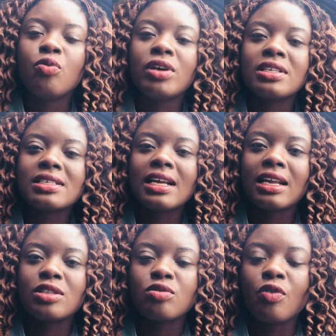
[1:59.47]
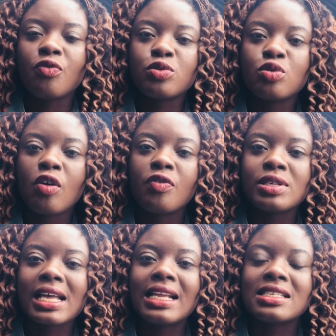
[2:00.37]
we understand that two two of
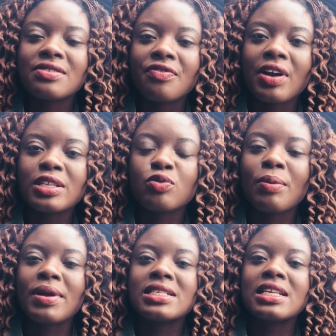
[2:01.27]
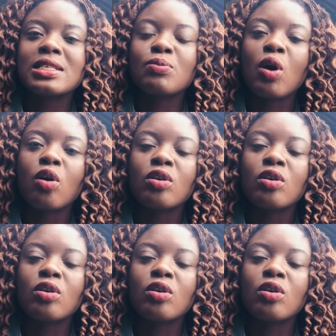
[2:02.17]
us are different one person is more